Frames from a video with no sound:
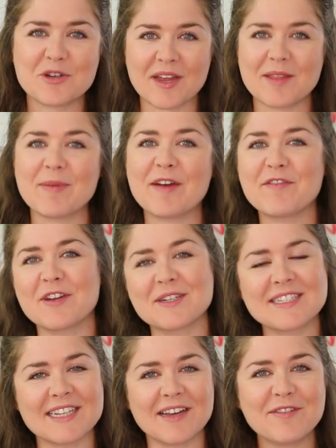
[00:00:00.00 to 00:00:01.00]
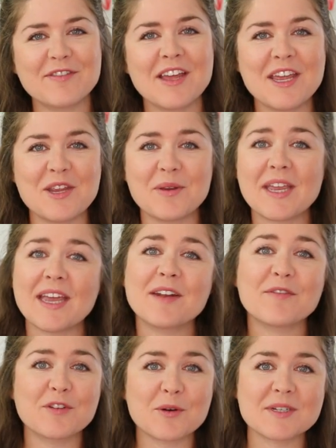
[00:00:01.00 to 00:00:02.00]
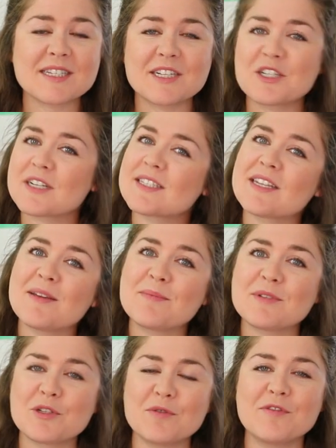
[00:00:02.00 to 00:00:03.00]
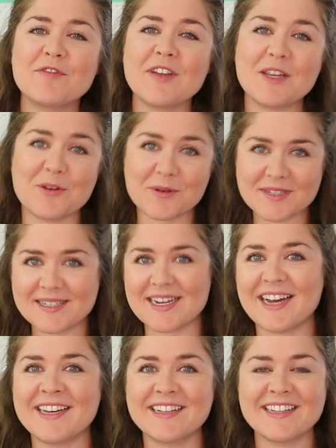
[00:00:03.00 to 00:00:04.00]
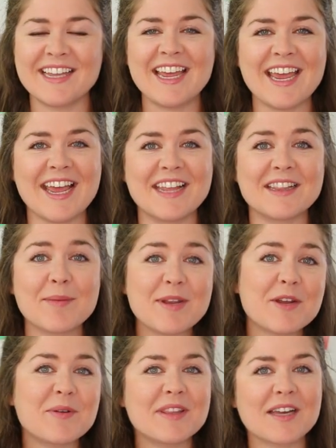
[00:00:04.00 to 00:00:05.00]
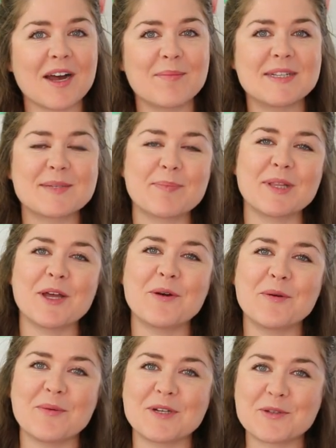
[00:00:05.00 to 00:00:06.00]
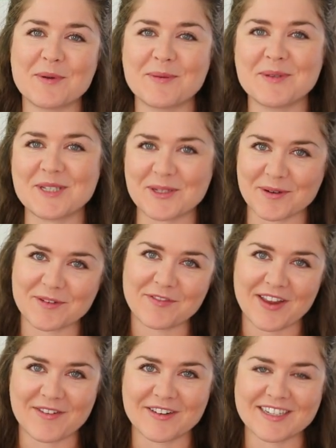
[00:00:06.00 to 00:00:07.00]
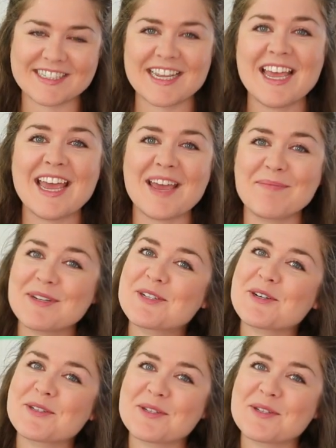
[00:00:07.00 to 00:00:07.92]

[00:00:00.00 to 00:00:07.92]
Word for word: try them out for yourself. You can, of course, adjust them to fit your style, and let me know in the comments below which one was your favorite. And be sure